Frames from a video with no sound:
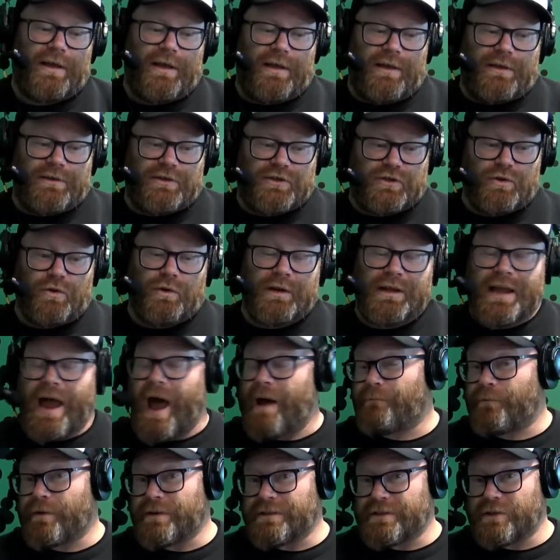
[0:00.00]
surely
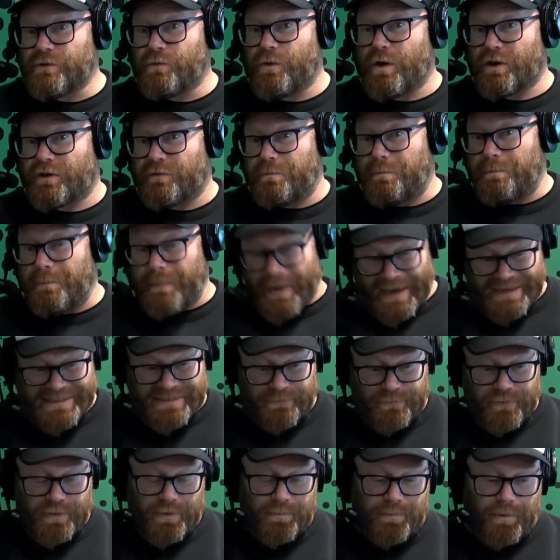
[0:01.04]
Humphrey still works better
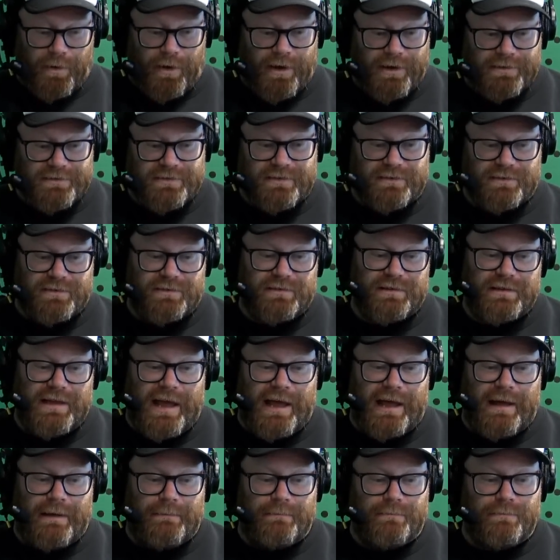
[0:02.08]
for the buys is
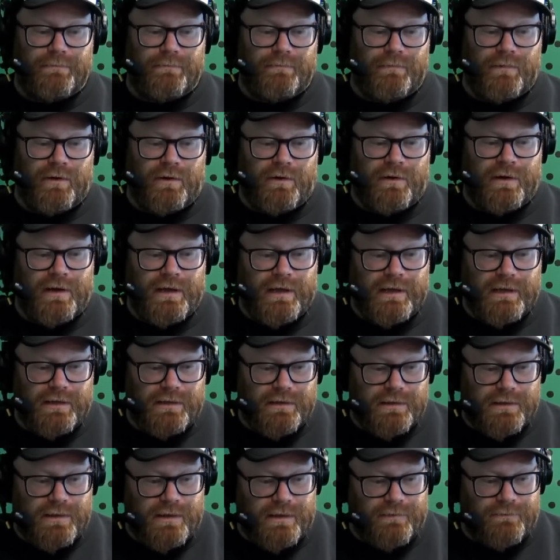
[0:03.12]
my
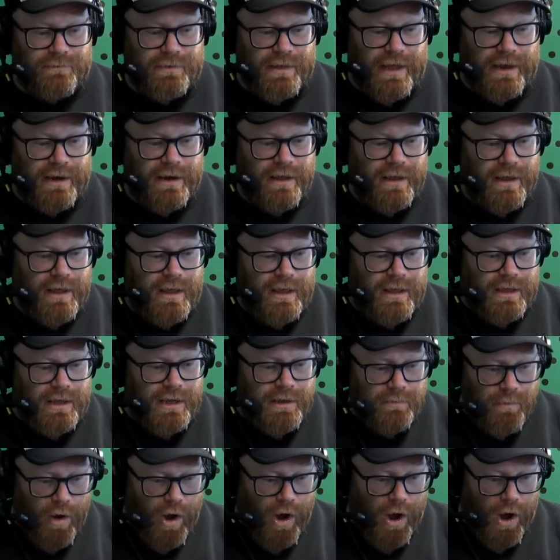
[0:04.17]
thing for that.
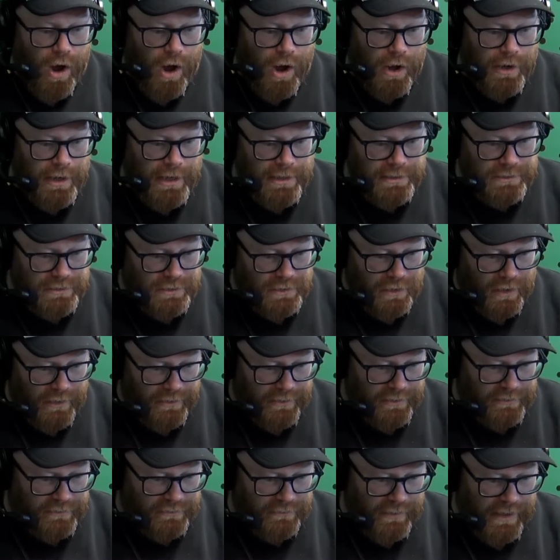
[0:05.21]
Iman has got
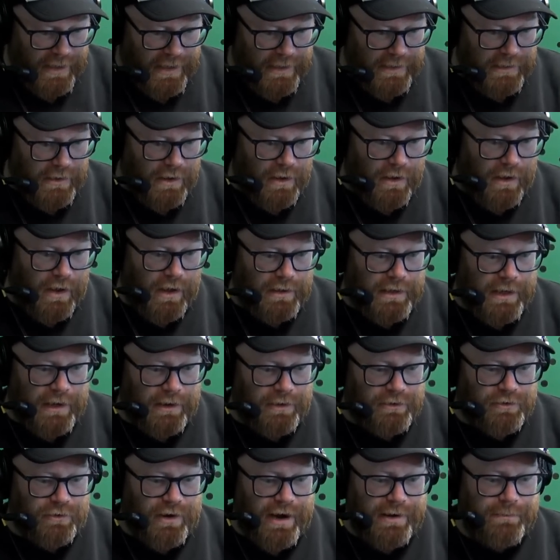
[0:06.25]
this one. Can
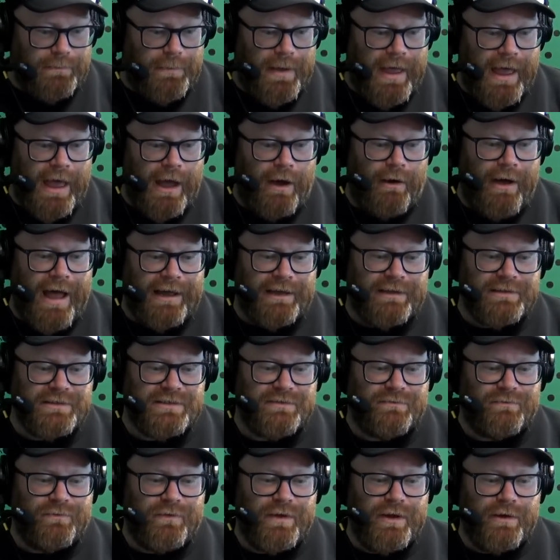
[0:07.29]
I trade Powell,
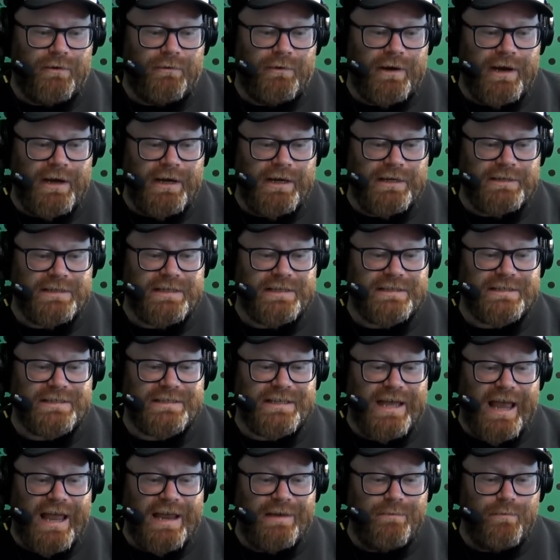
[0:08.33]
Atkinson, Fiorini to the
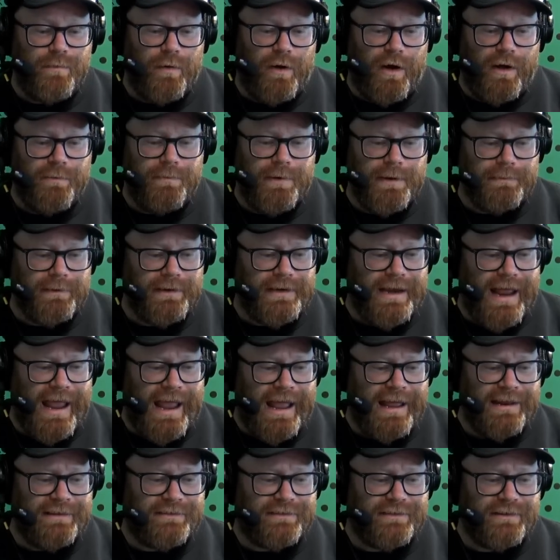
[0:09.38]
same buy people in
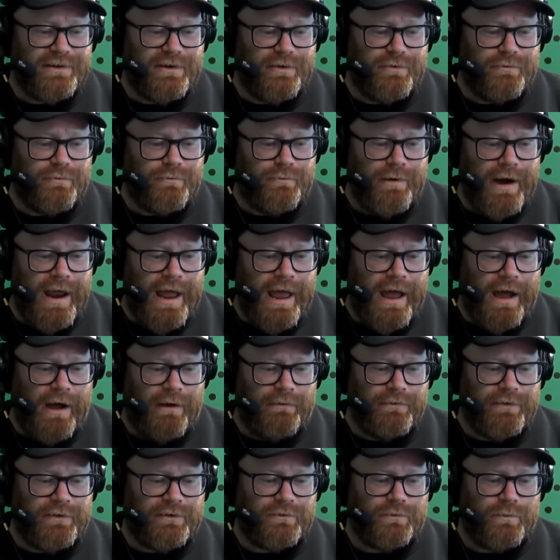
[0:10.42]
Anderson and Rao
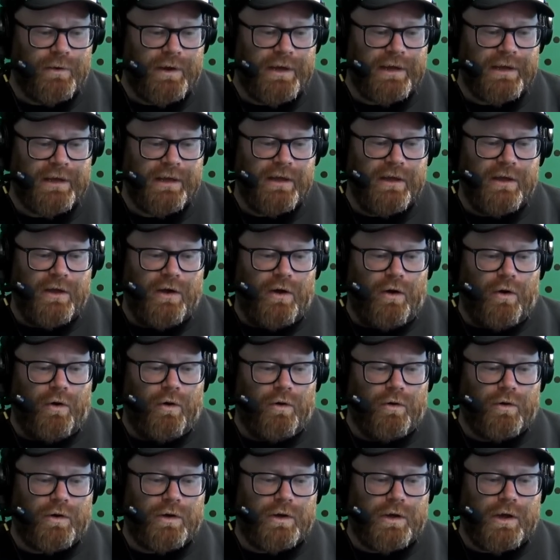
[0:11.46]
this week,
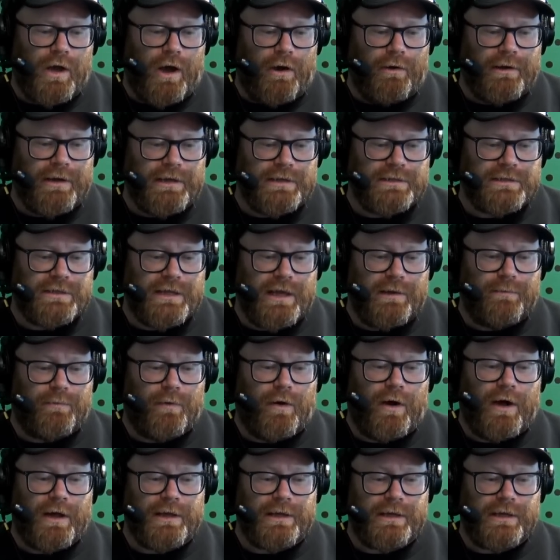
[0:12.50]
or going into their
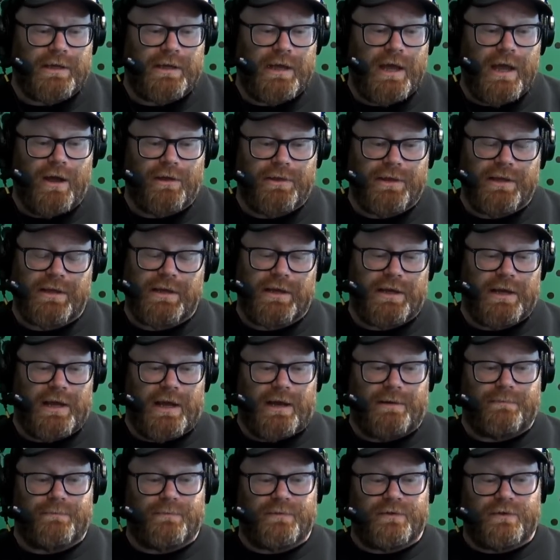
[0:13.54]
buy? Yeah, I think you
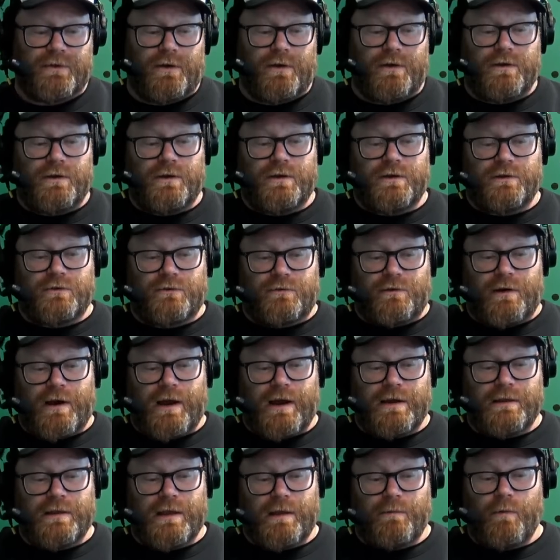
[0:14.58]
can. So you can
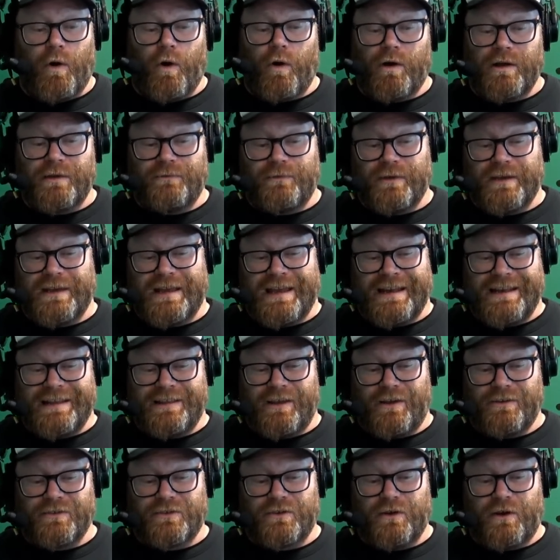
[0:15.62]
trade them. Or if you're getting
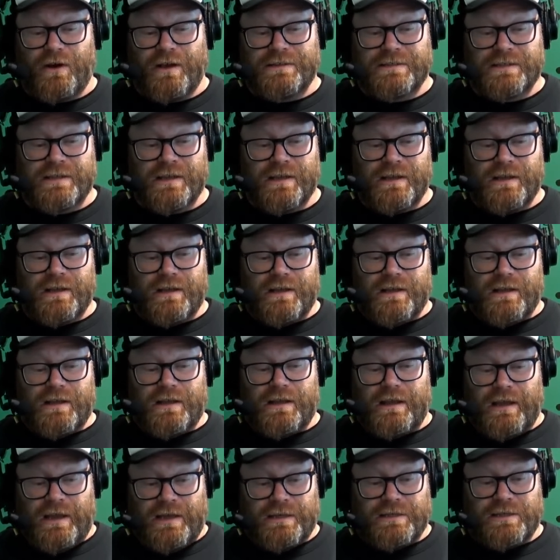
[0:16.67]
those guys
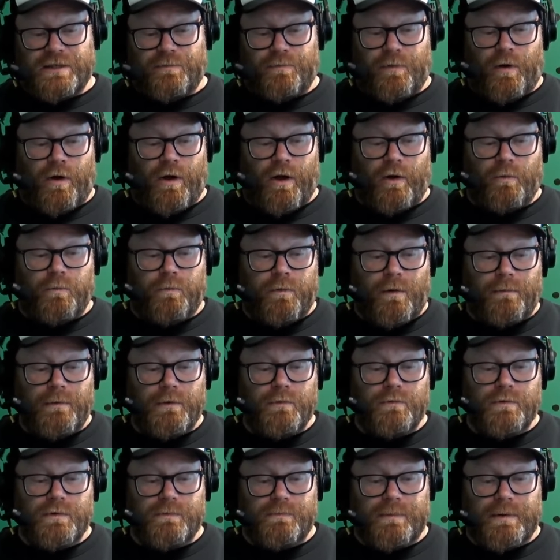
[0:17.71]
into the buy, I probably
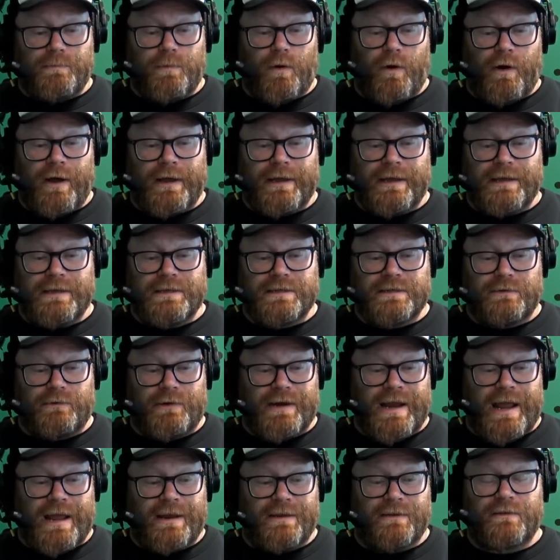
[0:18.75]
wouldn't be buying into an
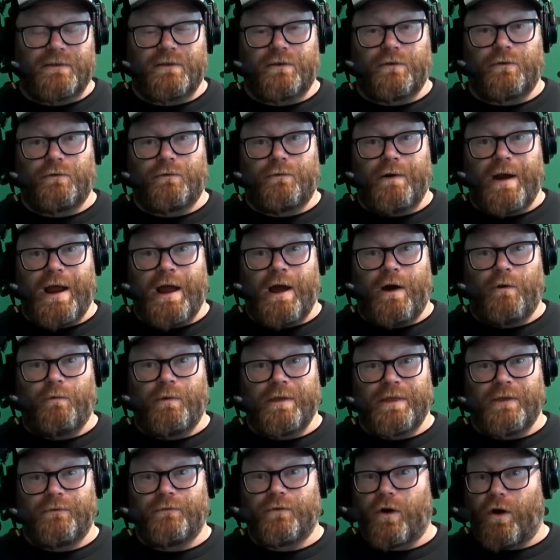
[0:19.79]
Anderson or Rao
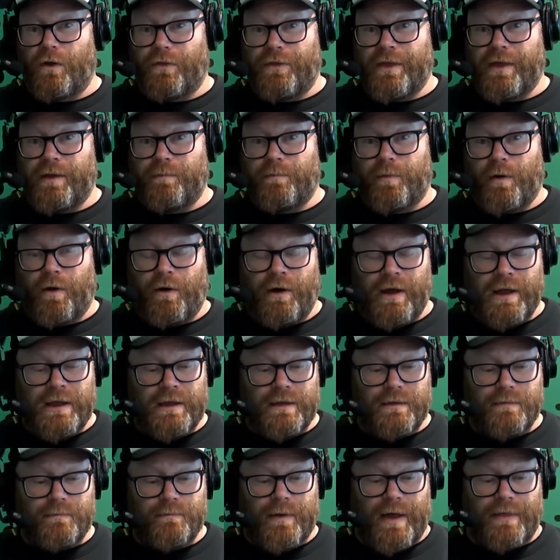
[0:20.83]
when they've got their buy.
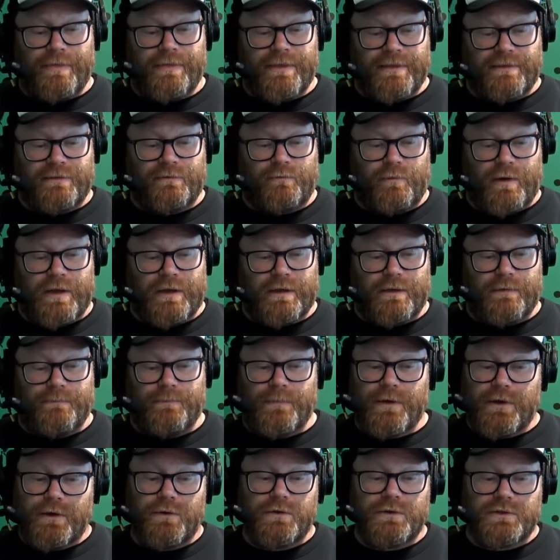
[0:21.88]
But this week,
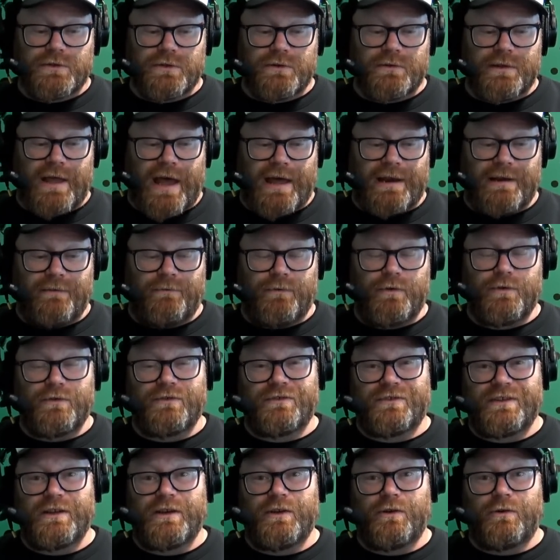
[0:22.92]
you could do that. If you're
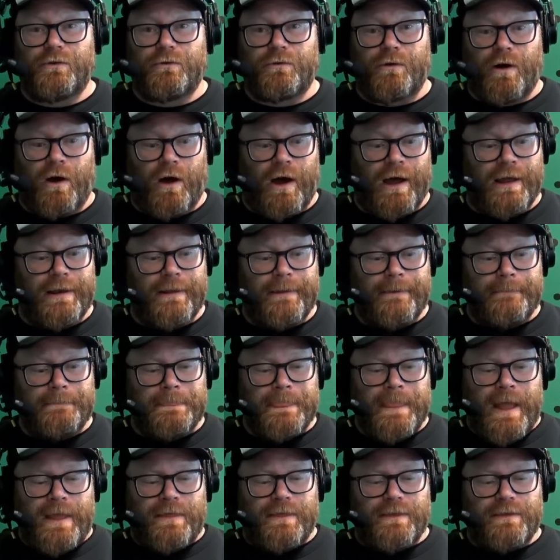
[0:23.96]
sitting all right,
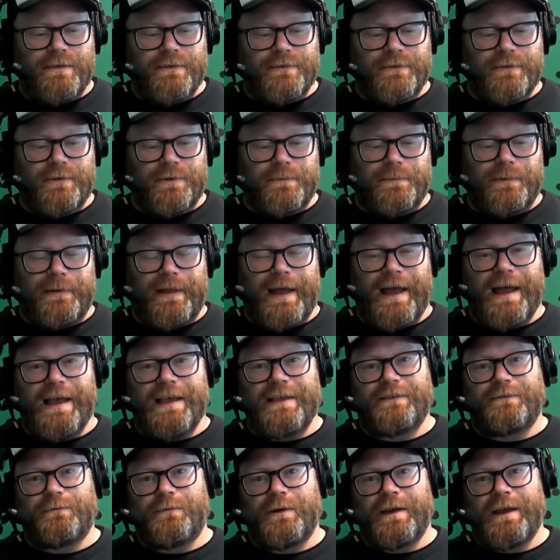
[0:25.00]
and they're the sort of
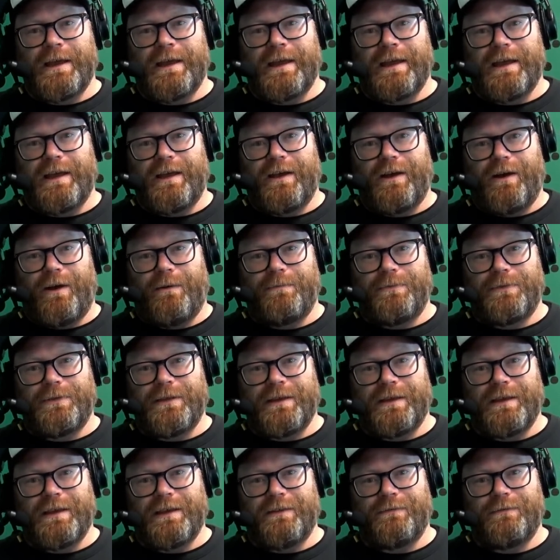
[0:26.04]
players where I'm
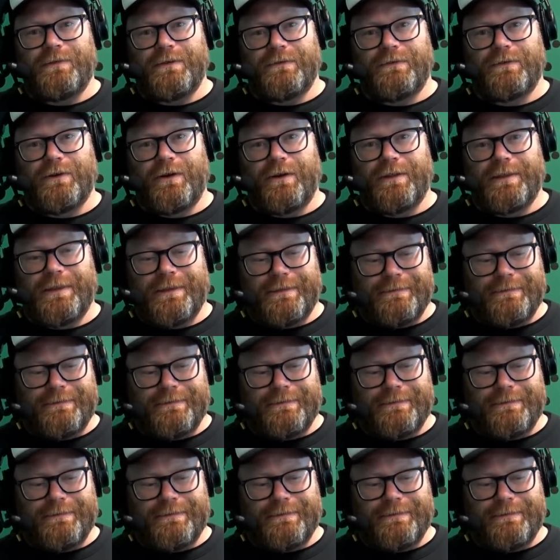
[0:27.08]
thinking if you've got,